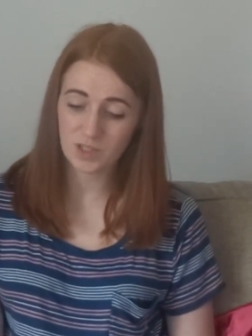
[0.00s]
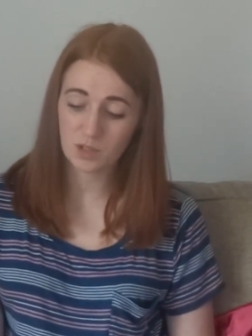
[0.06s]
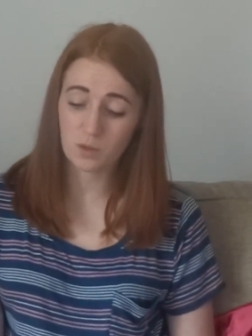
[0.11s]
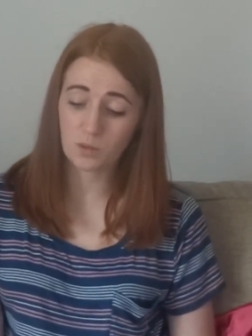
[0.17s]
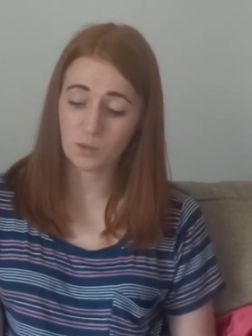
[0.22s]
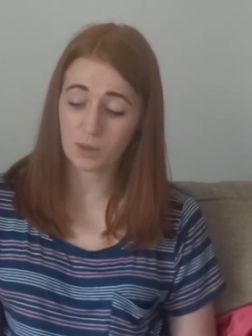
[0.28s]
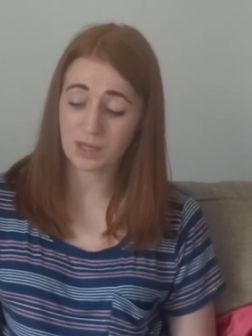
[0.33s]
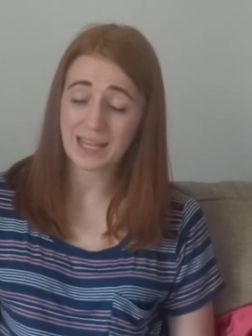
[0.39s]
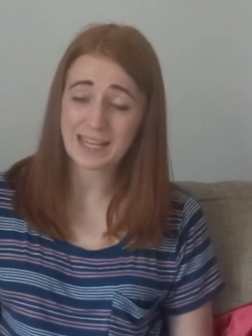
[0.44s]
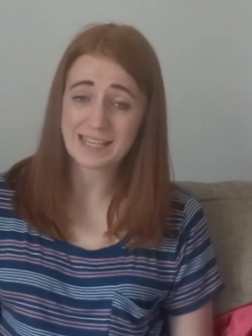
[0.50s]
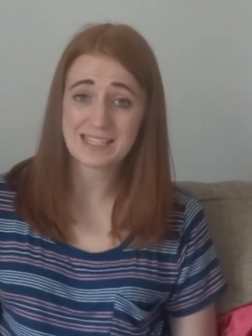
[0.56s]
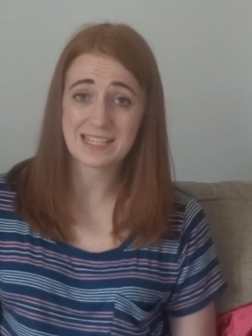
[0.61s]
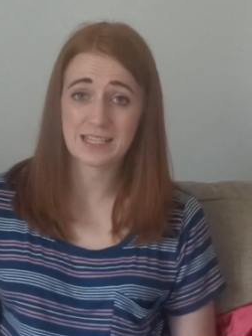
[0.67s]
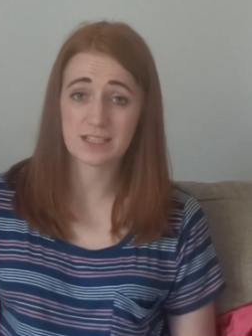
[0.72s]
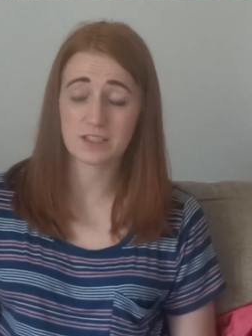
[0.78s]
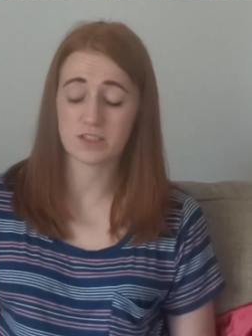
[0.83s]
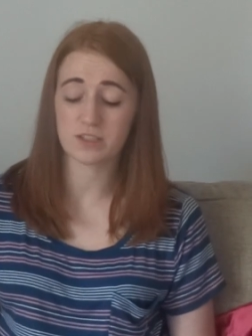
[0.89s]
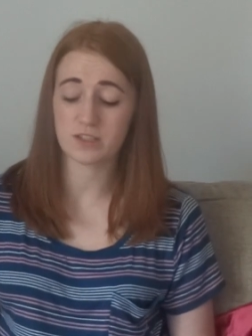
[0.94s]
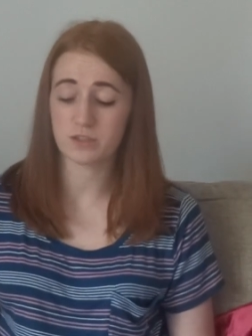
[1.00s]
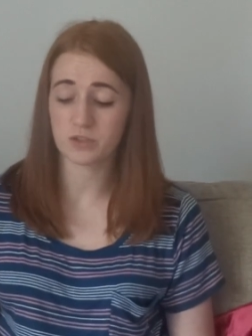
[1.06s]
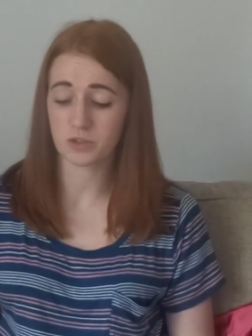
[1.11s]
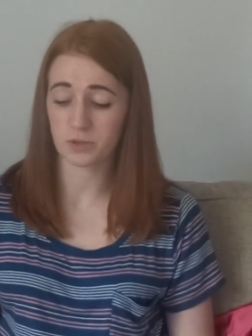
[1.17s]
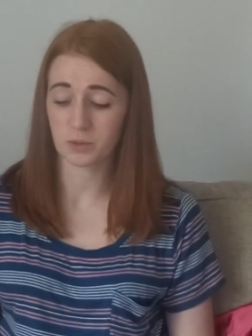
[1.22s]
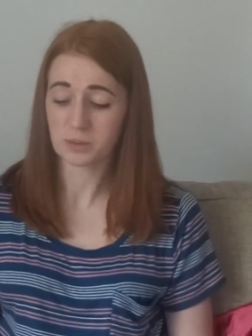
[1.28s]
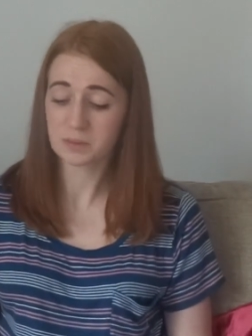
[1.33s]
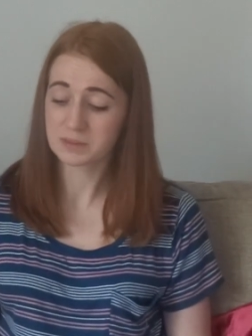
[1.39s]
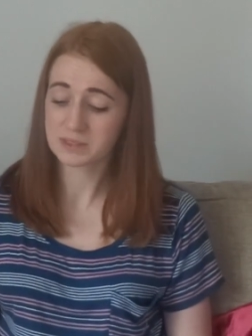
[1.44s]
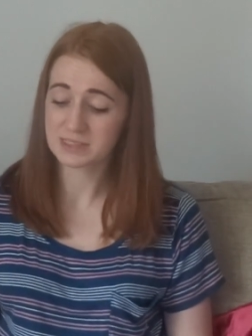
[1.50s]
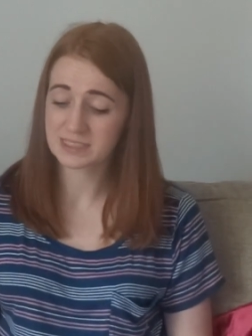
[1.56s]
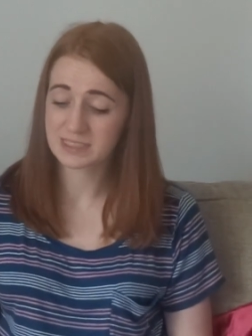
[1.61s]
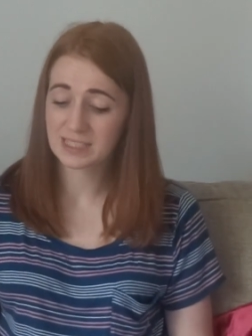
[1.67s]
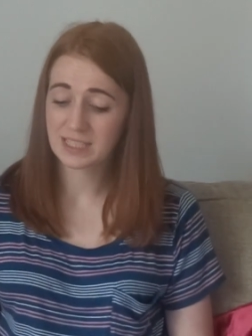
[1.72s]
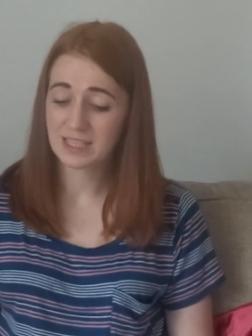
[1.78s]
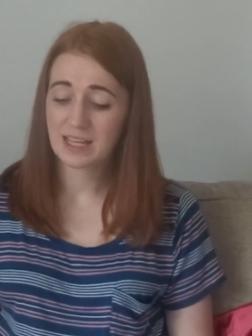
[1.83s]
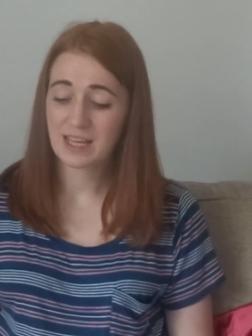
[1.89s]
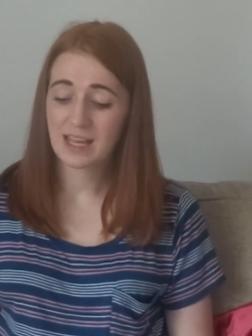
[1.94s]
or getting too short,
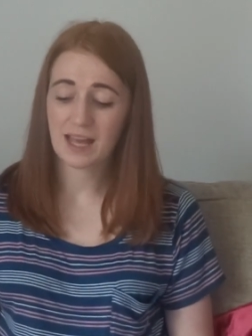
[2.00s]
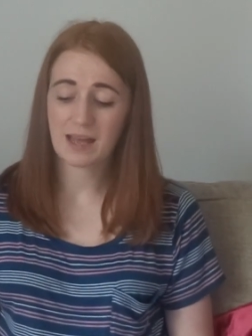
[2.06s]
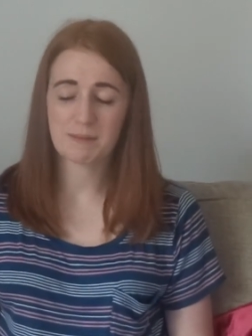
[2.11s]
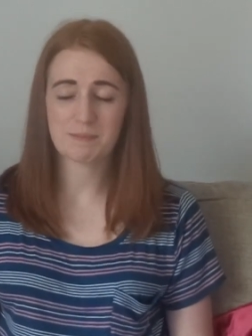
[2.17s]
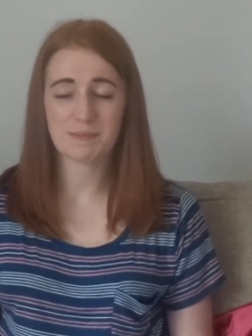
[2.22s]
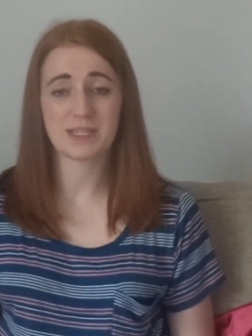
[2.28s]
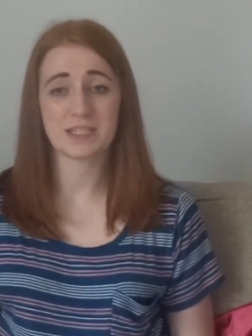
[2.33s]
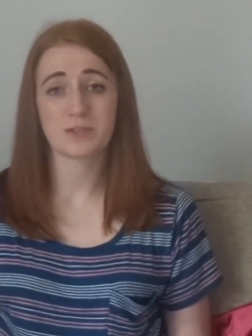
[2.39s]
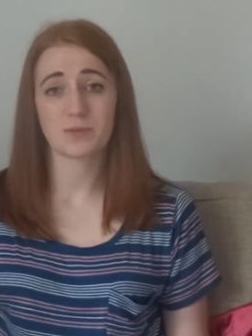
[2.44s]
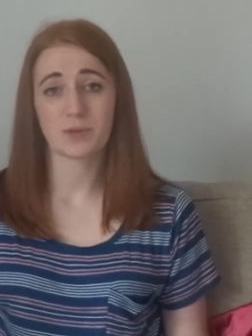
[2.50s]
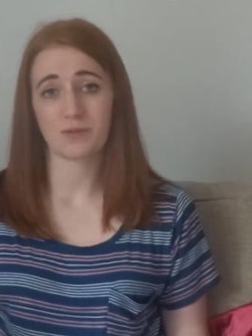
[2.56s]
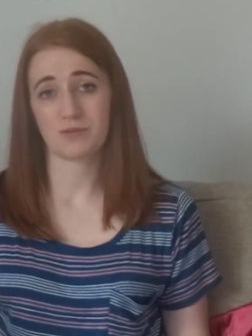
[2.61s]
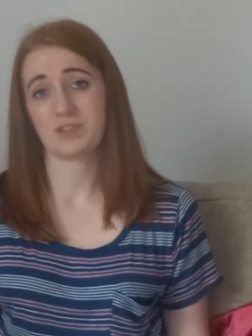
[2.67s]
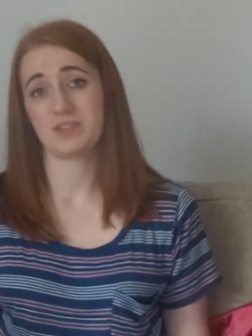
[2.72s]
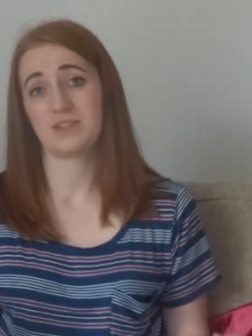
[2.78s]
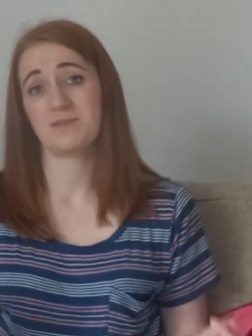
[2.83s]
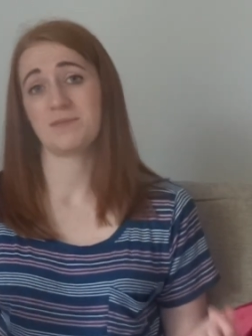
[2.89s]
but his 12 to